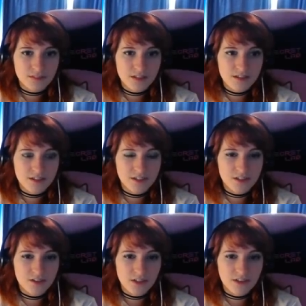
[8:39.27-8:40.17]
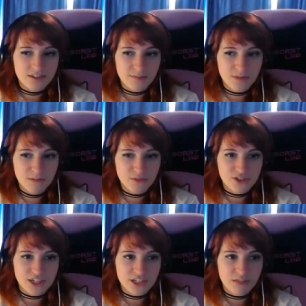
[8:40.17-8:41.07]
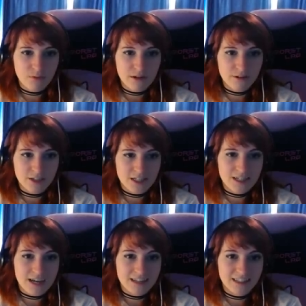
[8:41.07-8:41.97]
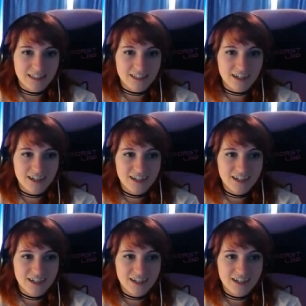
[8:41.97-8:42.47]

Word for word: It's good to know that there's the pupil change that we'll be able to detect later.